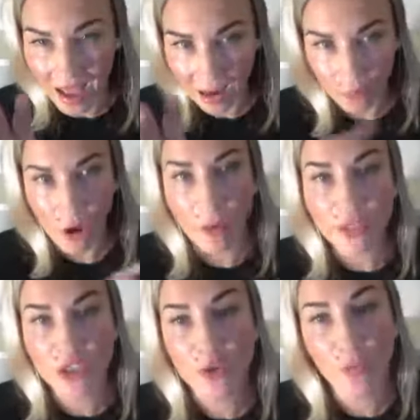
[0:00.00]
I
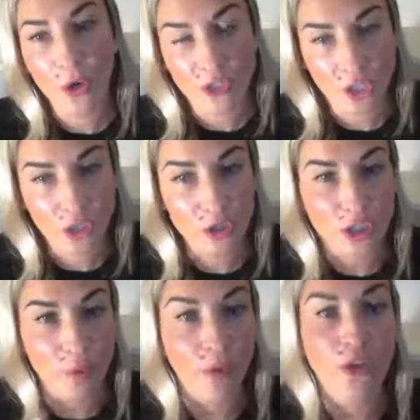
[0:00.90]
promised you
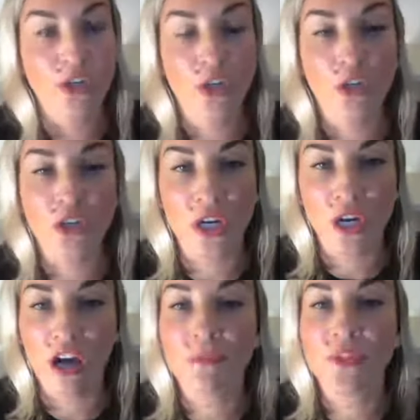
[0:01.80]
persecution.
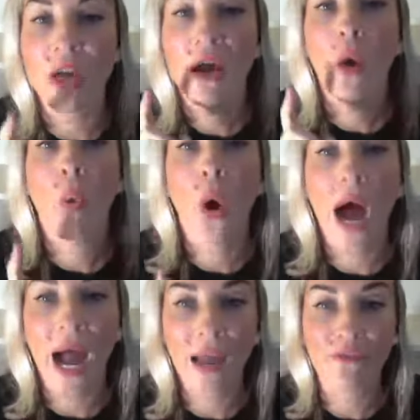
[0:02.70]
Persecution comes.
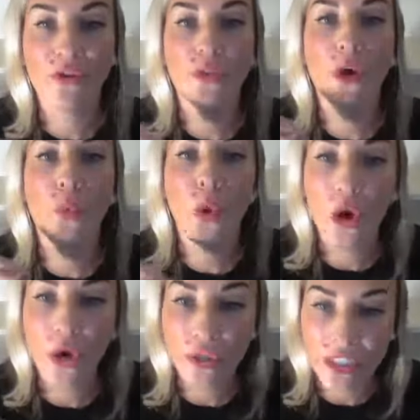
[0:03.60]
Why? For the
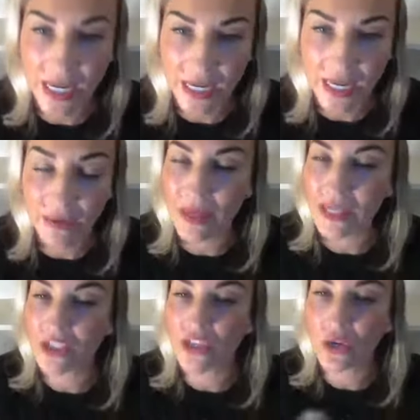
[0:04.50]
word's sake.
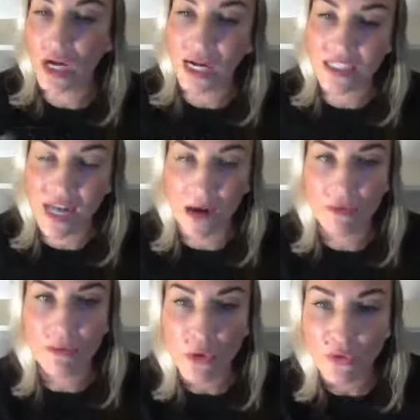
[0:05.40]
Amen. And so God's
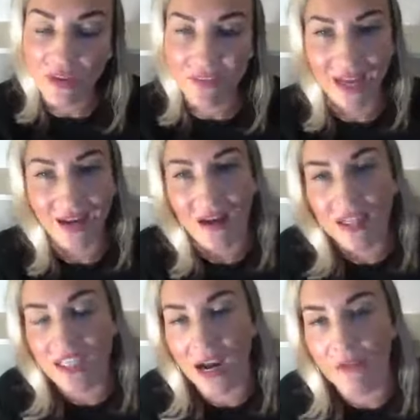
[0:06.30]
not removing that.
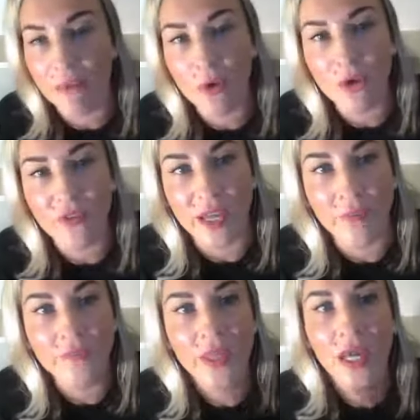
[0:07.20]
God's not
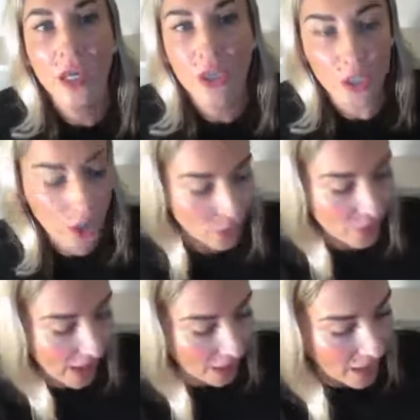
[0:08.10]
removing you know,
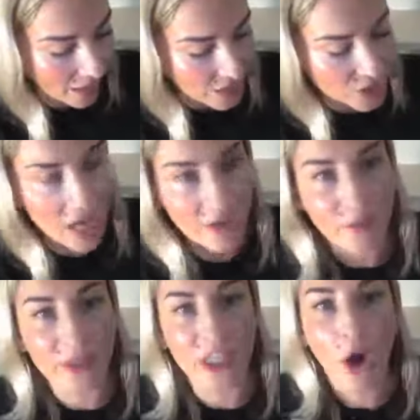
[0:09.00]
that kind of stuff.
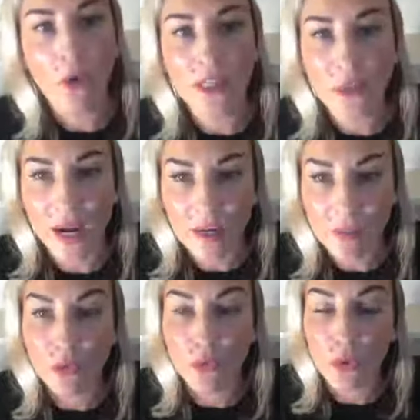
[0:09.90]
But the only way to
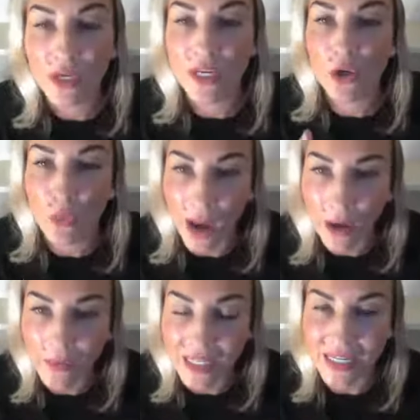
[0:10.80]
be rooted and
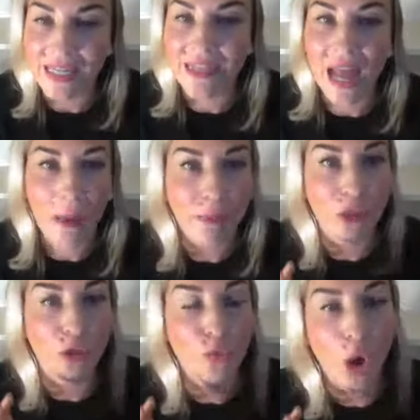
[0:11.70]
grounded and not be
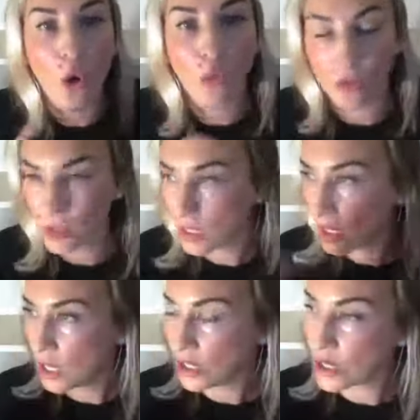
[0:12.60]
thrown,
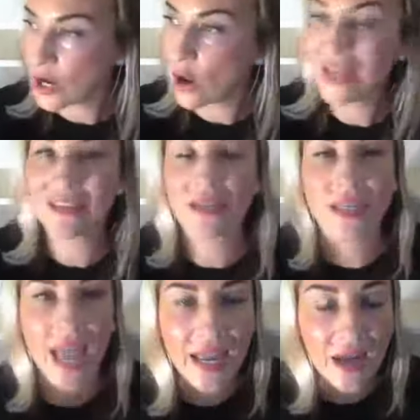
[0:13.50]
you know, into
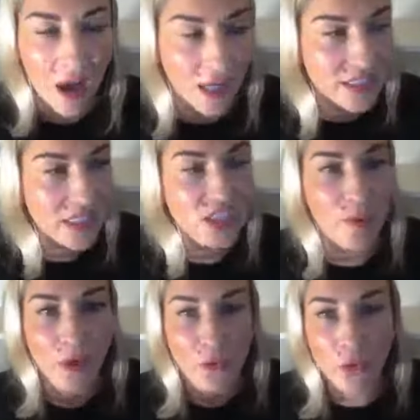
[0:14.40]
chaos is to
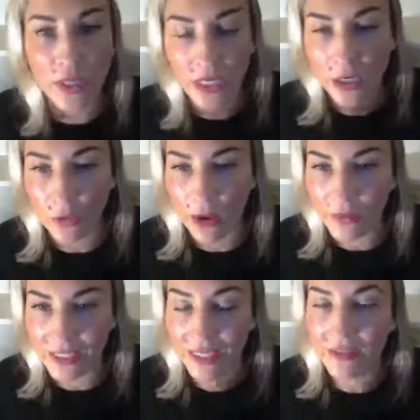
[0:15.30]
be rooted and
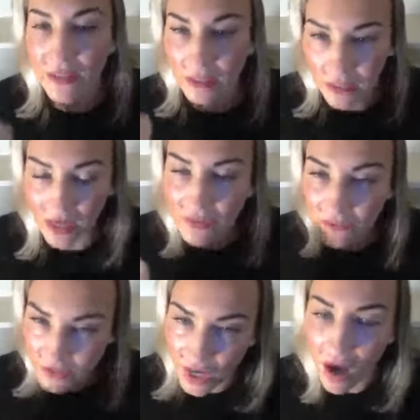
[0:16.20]
grounded in the love
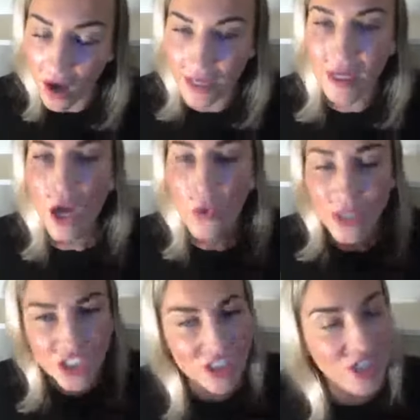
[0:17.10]
of God,
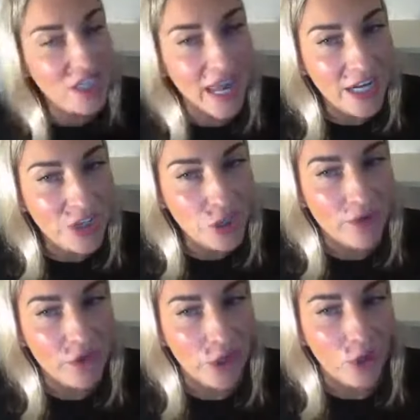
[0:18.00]
which is the nature
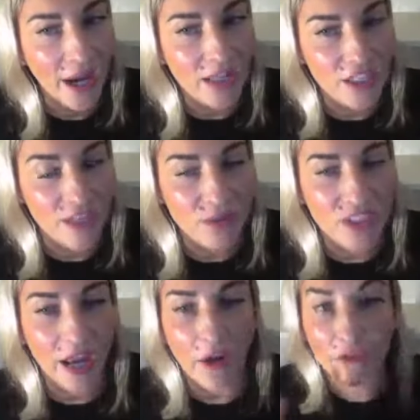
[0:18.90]
of the Christ
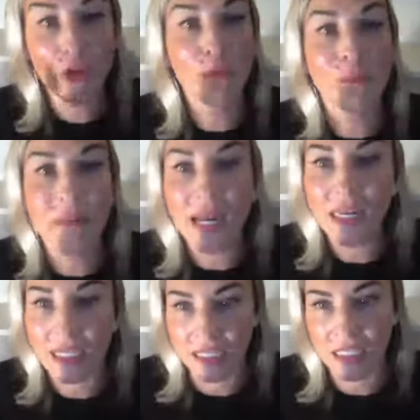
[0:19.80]
Himself
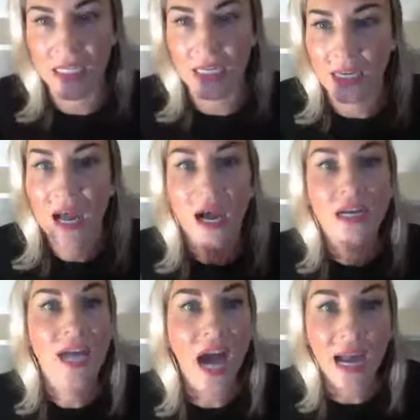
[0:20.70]
humility,
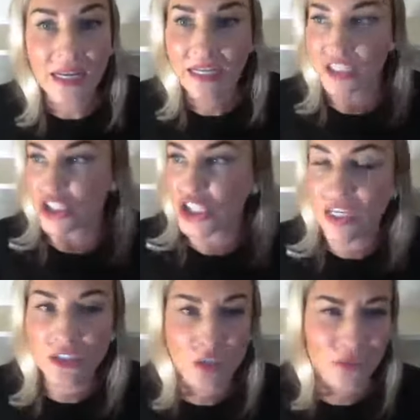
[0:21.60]
kindness,
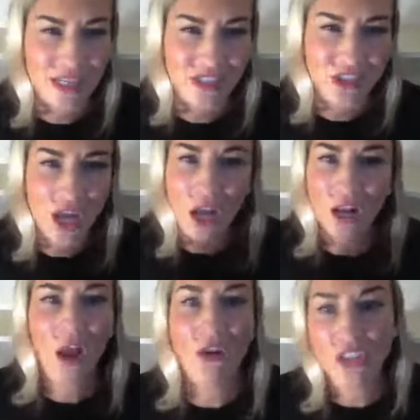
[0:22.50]
gentleness,
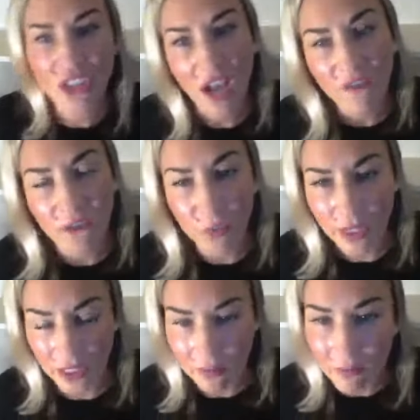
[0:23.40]
long
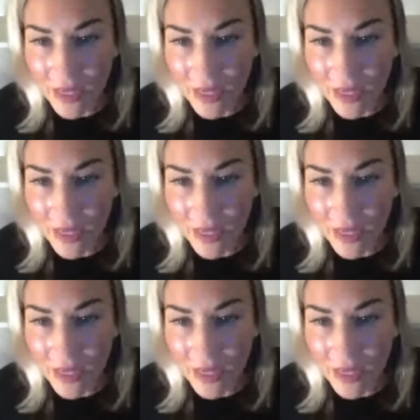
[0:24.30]
suffering,